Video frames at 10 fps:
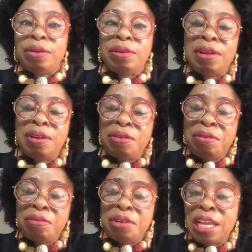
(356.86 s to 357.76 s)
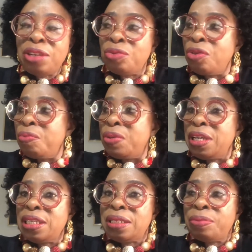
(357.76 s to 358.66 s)
you know, you get to one
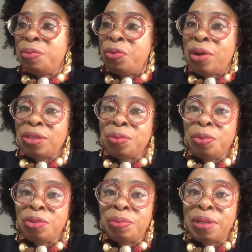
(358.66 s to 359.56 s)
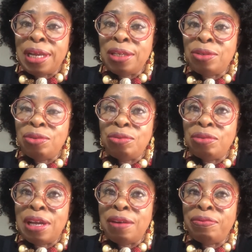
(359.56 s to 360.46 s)
place, people who are supposed to be nice to you,
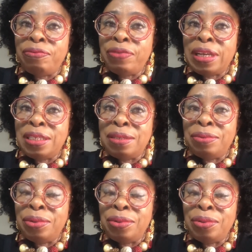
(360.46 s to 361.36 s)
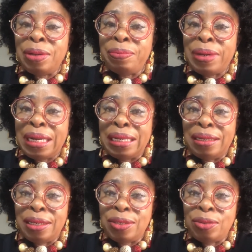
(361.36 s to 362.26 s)
they are fighting with you and barking
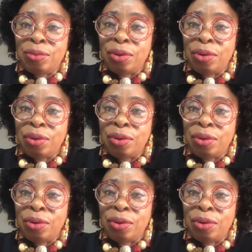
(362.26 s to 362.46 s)
at you.